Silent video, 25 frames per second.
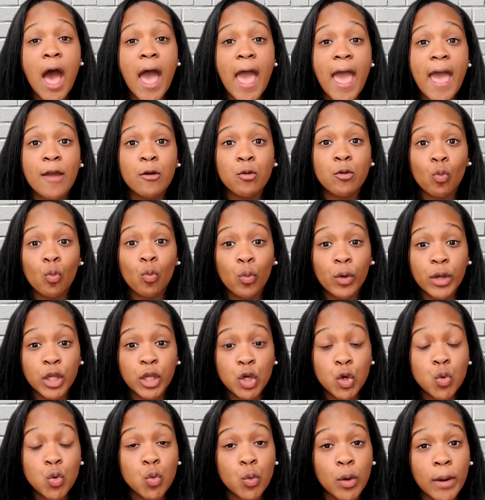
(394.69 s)
And when
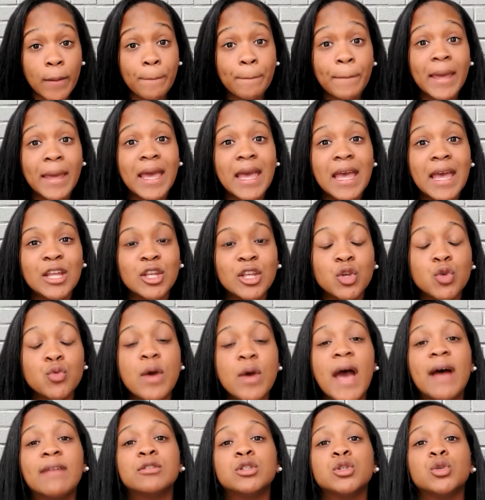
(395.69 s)
you repent, you
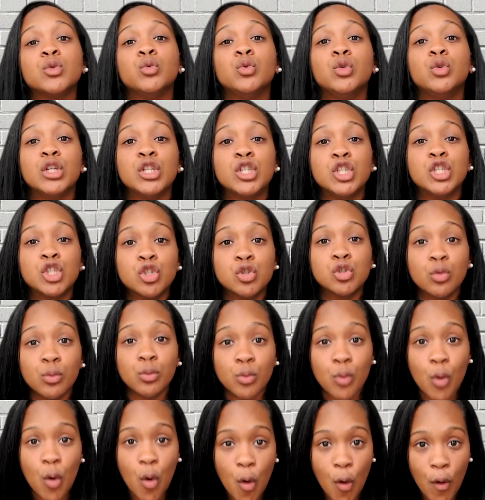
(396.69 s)
have to
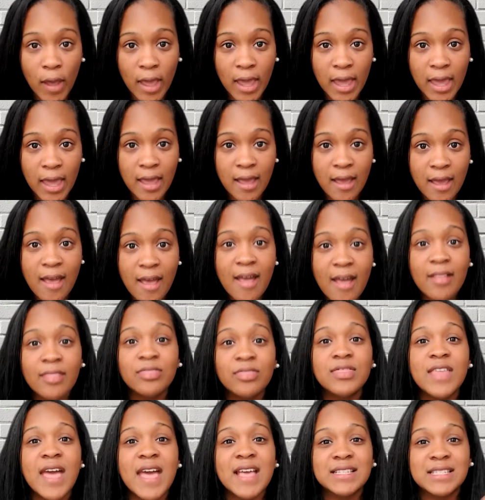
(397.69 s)
destroy
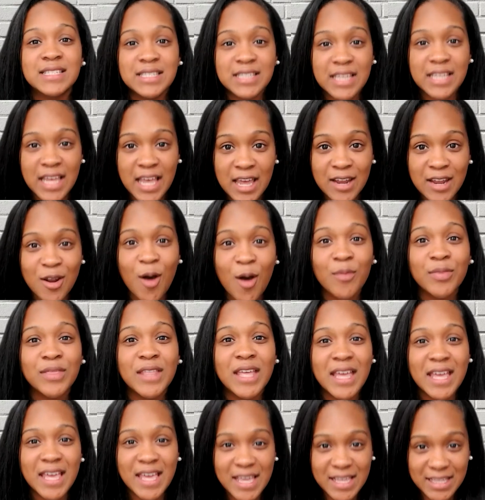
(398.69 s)
that sin on
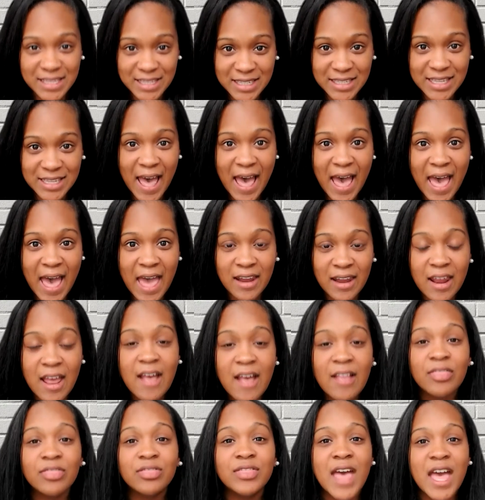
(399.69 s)
the inside
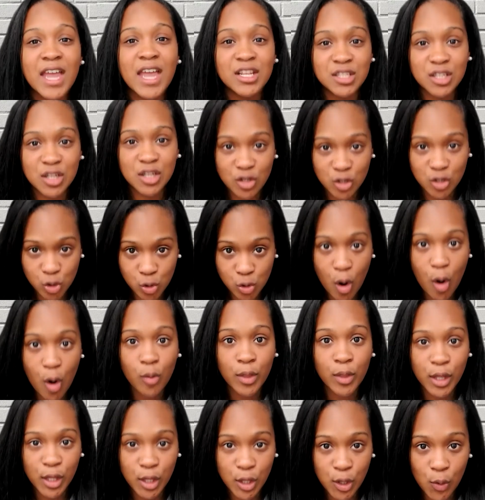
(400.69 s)
that is
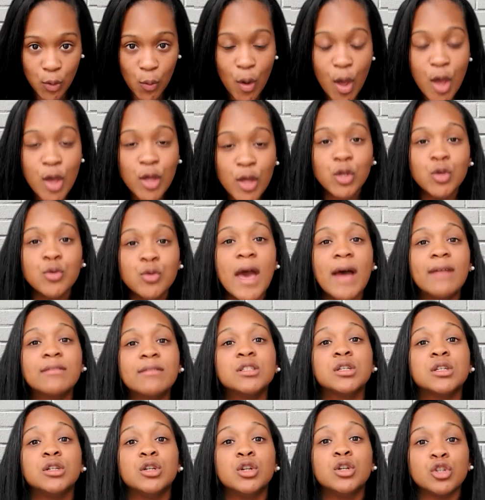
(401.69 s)
controlling you. You
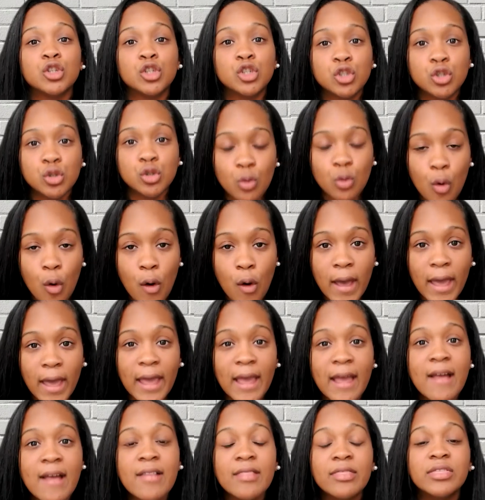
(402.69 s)
have to
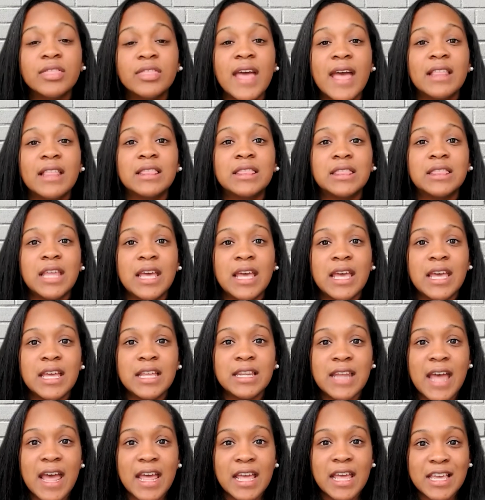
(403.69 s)
destroy that
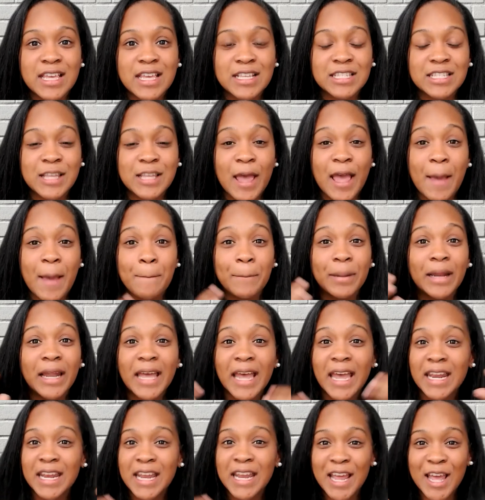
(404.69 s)
thing that is
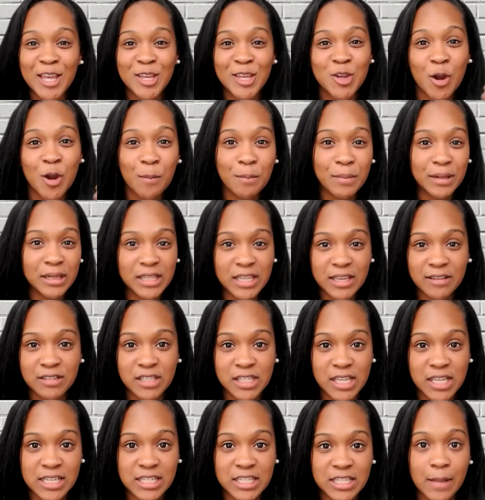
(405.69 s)
implanted in your belief
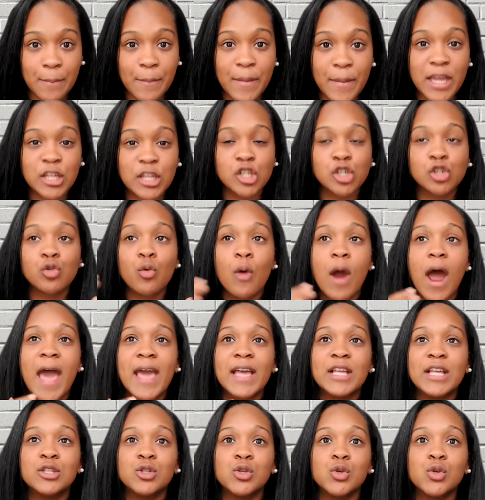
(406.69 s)
system and
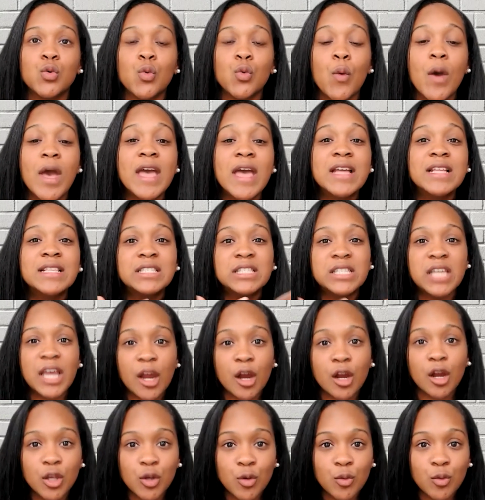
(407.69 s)
trying to
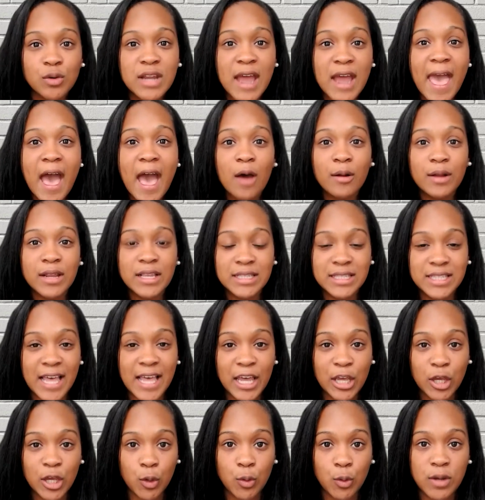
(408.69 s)
tear you down and
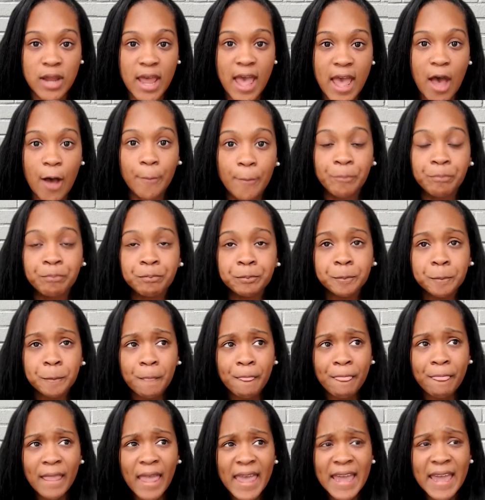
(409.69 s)
take you down.
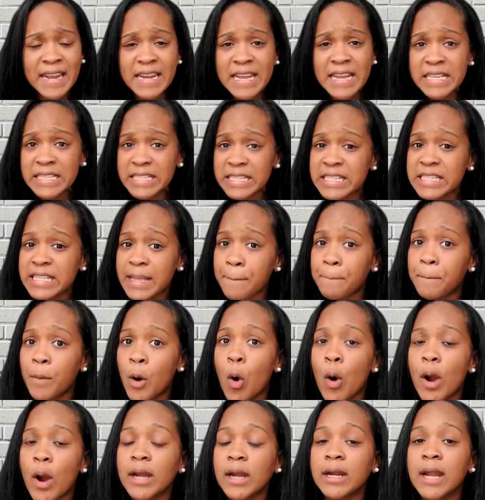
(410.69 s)
And this is
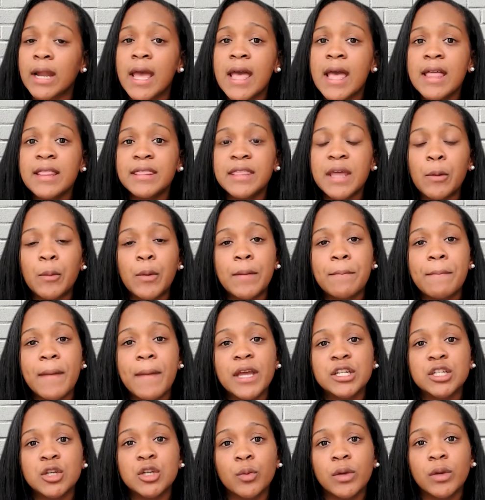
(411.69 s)
important that we
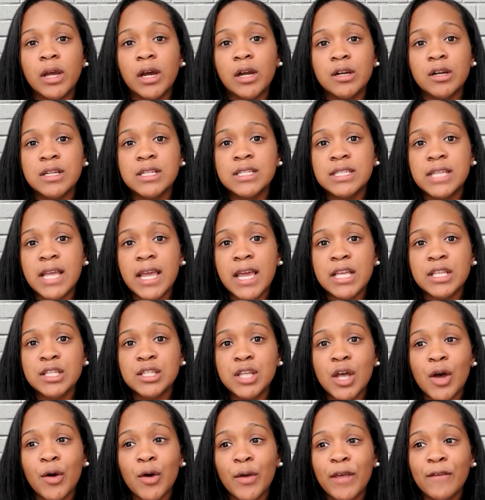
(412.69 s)
make sure we understand.
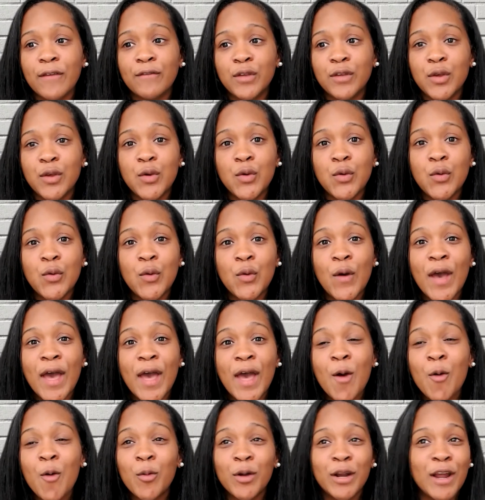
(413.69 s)
So, if you,
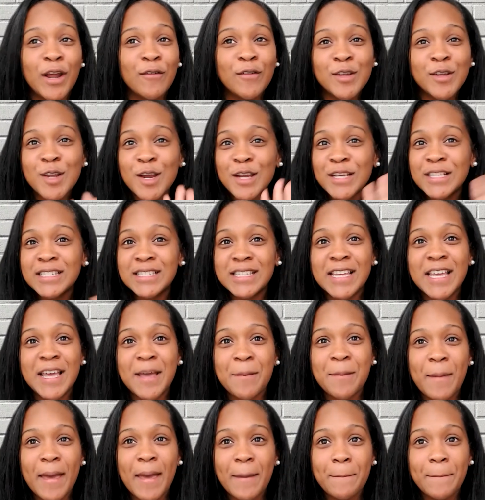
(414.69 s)
whatever your
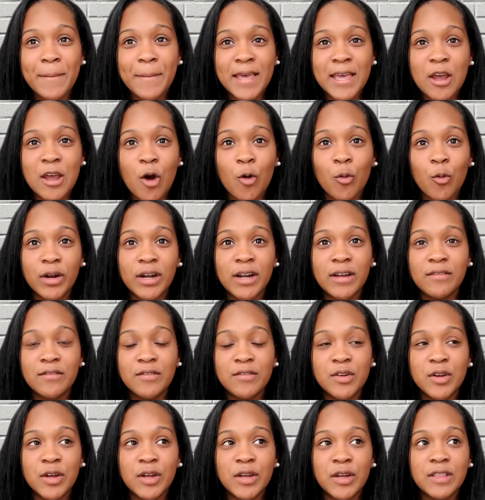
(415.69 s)
sin may be, or
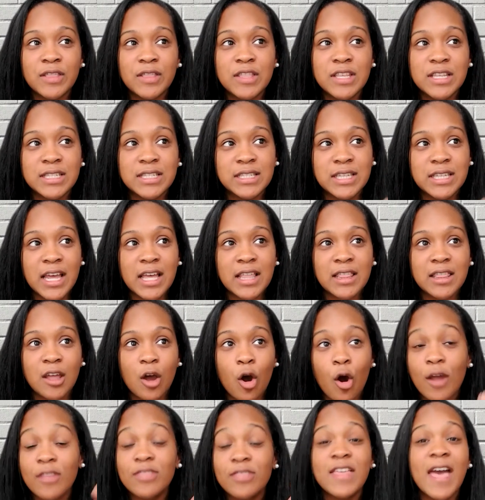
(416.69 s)
whatever the sin
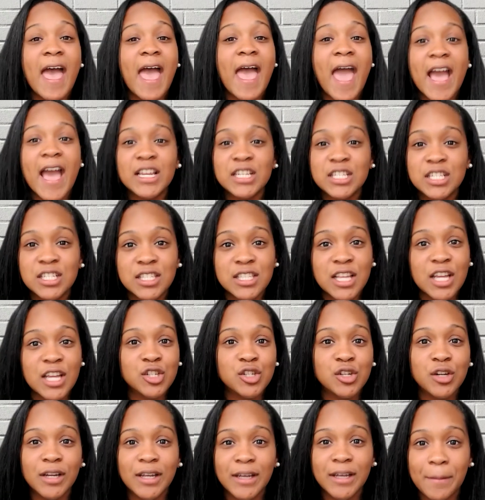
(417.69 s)
or the actions
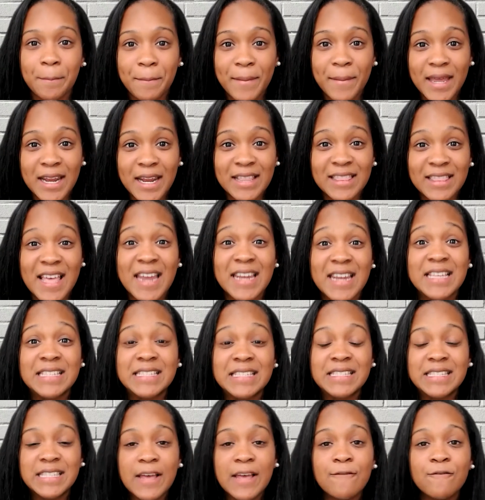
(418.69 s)
that you're committing that
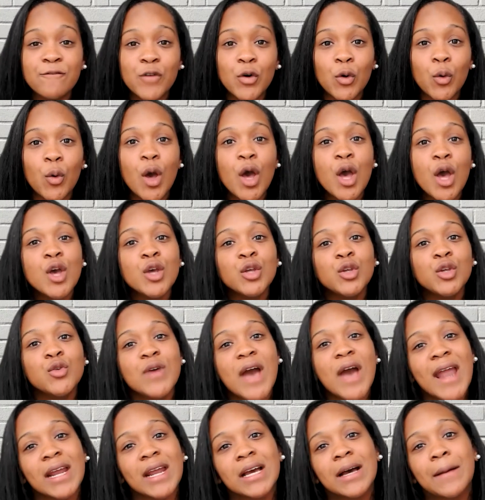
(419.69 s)
is simple, you
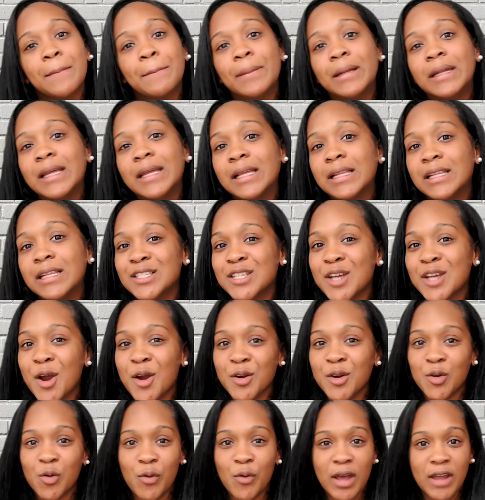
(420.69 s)
got to completely
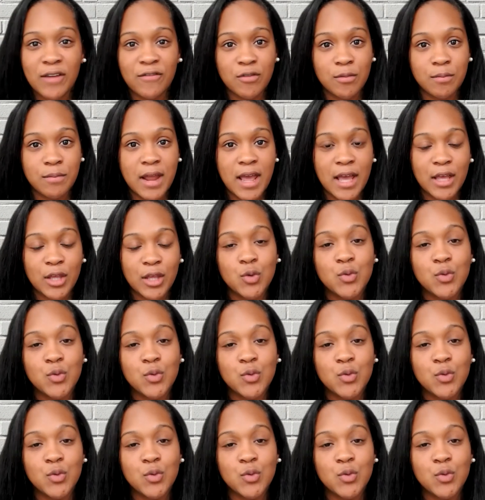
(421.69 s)
turn away from that.